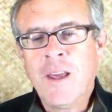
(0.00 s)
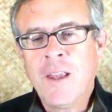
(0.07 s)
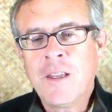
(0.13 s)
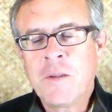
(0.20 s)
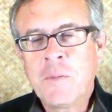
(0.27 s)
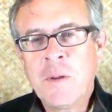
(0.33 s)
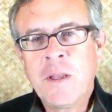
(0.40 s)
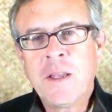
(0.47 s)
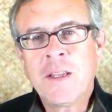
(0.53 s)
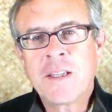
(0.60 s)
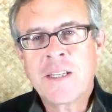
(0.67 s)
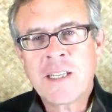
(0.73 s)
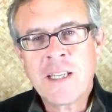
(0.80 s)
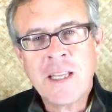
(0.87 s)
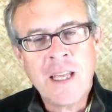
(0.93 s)
it's been,
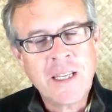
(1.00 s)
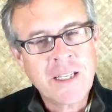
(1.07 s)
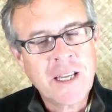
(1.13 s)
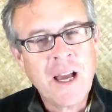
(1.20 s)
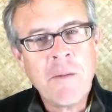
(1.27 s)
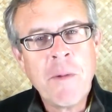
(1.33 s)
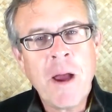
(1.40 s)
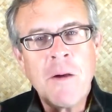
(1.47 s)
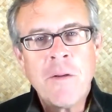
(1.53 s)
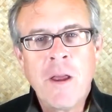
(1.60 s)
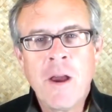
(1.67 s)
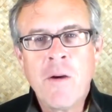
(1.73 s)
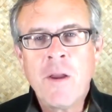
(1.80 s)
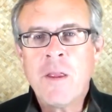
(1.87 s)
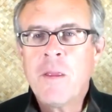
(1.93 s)
it's come out
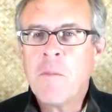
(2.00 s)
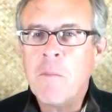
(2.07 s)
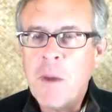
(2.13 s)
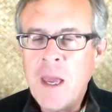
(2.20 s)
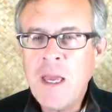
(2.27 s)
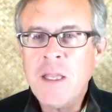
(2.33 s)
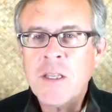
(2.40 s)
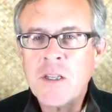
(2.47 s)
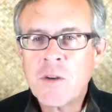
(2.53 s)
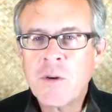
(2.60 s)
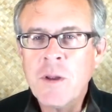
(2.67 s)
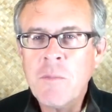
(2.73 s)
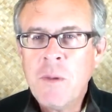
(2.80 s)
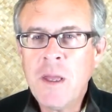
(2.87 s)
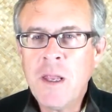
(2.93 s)
now in the
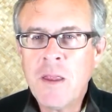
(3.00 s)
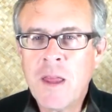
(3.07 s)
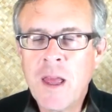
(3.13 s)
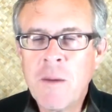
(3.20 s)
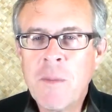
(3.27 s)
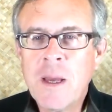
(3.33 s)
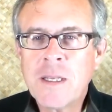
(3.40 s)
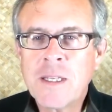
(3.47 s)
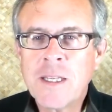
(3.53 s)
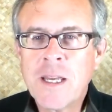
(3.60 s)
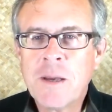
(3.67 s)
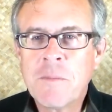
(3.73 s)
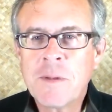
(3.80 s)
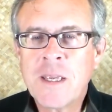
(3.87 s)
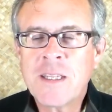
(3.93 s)
mainstream media, the M S
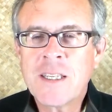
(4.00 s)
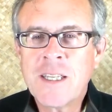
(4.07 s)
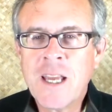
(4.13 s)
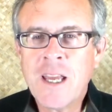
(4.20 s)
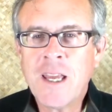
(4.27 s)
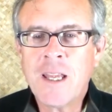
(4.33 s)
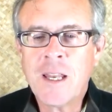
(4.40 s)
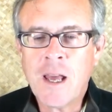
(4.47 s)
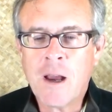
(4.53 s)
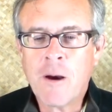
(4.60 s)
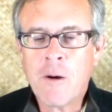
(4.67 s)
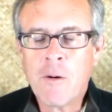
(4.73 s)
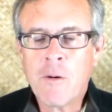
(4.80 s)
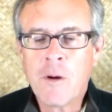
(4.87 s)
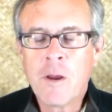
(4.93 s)
M is saying
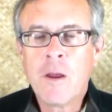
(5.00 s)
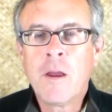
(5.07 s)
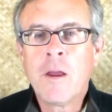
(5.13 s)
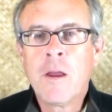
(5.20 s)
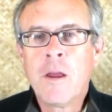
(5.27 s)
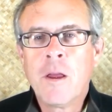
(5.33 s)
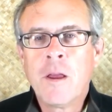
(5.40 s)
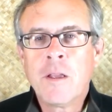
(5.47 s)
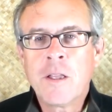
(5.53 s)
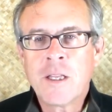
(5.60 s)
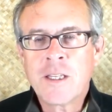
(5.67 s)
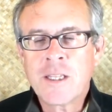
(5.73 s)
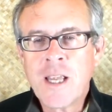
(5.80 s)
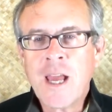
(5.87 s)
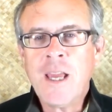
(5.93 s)
now
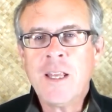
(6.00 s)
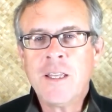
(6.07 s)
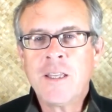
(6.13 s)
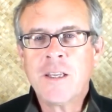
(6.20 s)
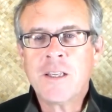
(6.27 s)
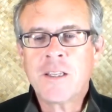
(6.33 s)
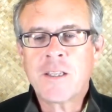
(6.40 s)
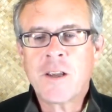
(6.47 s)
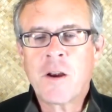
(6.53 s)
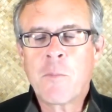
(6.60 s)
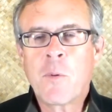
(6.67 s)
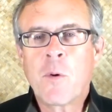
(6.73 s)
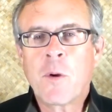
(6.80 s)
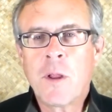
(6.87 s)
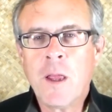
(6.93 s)
that scientists
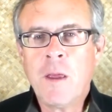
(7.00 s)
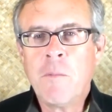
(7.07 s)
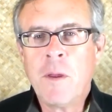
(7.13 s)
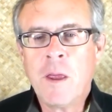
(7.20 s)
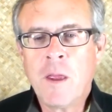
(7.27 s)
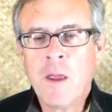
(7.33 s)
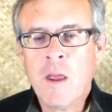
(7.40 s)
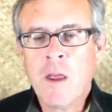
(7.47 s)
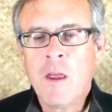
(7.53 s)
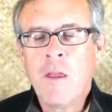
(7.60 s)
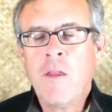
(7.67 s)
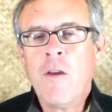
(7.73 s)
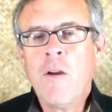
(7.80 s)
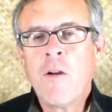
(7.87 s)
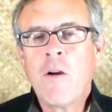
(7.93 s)
are proclaiming
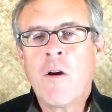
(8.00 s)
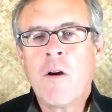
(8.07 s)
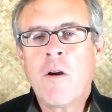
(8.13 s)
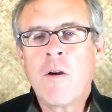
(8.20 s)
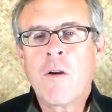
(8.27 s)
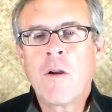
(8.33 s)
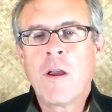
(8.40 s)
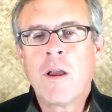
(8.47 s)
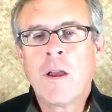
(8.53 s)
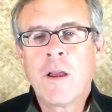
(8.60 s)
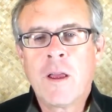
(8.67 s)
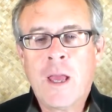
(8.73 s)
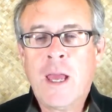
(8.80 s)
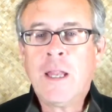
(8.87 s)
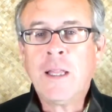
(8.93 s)
there are
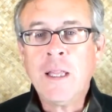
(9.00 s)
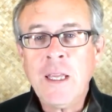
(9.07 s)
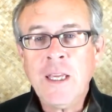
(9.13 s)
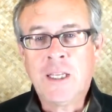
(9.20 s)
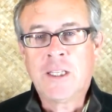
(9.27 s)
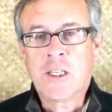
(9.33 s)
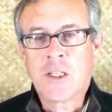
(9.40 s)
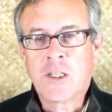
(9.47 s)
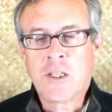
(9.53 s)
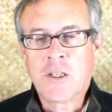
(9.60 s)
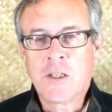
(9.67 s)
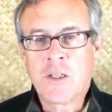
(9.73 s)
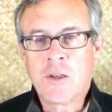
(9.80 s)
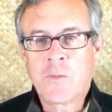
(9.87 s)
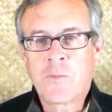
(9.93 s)
at least,
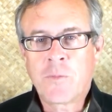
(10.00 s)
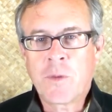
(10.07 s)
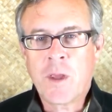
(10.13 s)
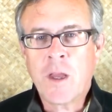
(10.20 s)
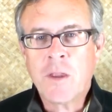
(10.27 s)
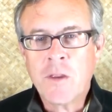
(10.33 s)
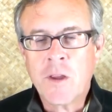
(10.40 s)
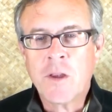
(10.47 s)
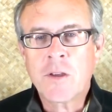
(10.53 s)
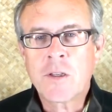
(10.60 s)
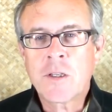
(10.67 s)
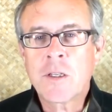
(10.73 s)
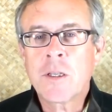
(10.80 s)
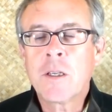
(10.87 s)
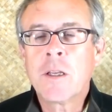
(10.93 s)
get
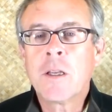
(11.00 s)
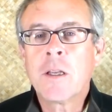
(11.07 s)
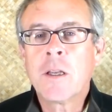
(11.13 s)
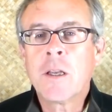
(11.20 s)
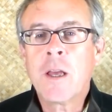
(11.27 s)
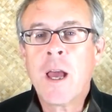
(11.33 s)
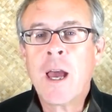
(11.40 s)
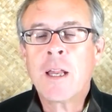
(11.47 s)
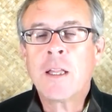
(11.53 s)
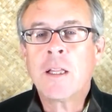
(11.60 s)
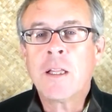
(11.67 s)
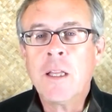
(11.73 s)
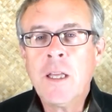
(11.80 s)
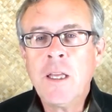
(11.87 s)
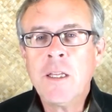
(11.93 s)
this, at
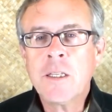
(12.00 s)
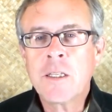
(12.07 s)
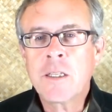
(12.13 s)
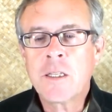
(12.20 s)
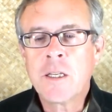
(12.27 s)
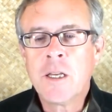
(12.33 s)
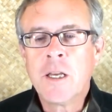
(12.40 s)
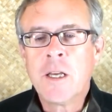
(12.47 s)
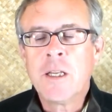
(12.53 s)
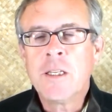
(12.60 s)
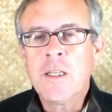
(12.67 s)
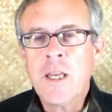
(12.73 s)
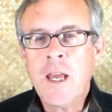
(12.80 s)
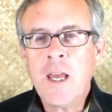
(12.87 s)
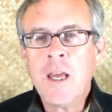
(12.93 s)
least
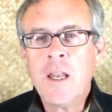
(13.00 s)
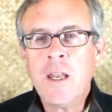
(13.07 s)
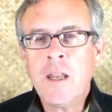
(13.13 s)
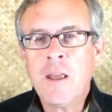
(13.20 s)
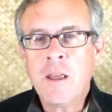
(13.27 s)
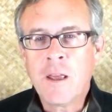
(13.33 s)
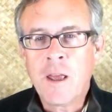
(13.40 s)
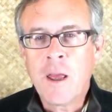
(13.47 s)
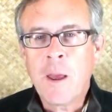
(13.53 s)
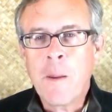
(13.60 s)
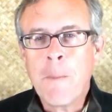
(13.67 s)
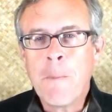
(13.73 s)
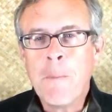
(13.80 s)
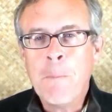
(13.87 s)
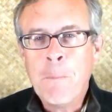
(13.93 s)
ten
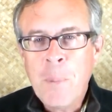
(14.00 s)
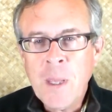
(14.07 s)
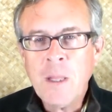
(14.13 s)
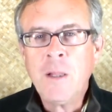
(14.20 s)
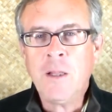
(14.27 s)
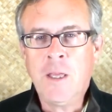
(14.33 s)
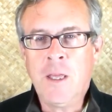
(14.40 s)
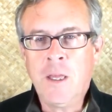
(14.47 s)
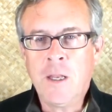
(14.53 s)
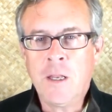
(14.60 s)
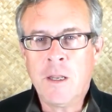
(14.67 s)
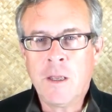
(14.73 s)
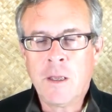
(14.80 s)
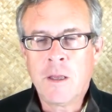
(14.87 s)
billion